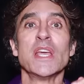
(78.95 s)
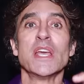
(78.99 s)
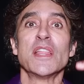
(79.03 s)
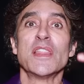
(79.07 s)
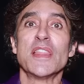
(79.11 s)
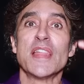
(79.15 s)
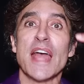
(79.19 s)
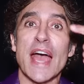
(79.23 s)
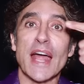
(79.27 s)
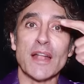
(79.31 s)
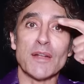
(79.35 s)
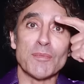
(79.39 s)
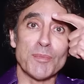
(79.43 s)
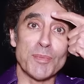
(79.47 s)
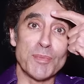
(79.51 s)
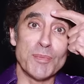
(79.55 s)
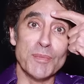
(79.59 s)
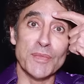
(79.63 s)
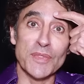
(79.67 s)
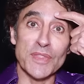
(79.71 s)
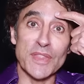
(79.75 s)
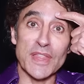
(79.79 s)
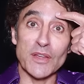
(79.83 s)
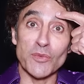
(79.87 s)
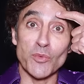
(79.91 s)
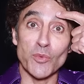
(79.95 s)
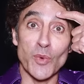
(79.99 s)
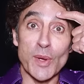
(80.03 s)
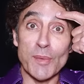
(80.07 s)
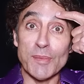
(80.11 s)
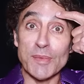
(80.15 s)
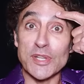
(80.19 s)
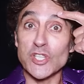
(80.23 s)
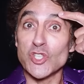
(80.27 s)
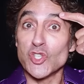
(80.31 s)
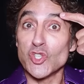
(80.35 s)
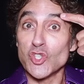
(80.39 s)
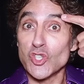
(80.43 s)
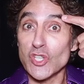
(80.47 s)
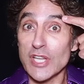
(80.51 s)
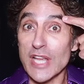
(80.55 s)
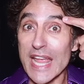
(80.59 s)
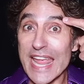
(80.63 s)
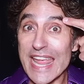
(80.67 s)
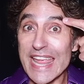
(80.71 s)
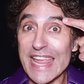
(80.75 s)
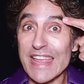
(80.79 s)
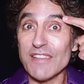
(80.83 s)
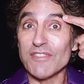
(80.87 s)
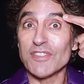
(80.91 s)
that the women
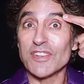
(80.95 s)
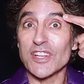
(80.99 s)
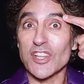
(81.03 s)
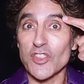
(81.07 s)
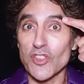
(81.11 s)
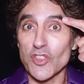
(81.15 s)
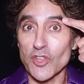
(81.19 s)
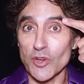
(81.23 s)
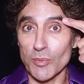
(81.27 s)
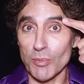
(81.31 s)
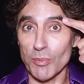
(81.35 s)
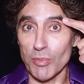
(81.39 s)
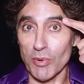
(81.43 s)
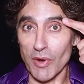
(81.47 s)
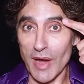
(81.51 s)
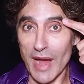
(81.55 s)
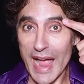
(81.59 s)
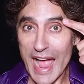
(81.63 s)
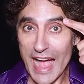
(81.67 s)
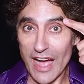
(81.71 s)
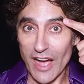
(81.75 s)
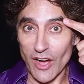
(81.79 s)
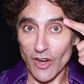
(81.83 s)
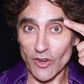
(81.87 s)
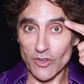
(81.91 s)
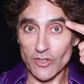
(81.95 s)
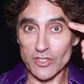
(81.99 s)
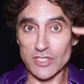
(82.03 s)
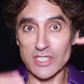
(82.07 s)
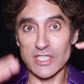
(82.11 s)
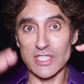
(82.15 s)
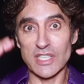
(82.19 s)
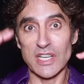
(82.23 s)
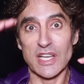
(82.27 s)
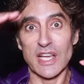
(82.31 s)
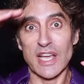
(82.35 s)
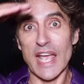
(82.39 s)
shaved their brows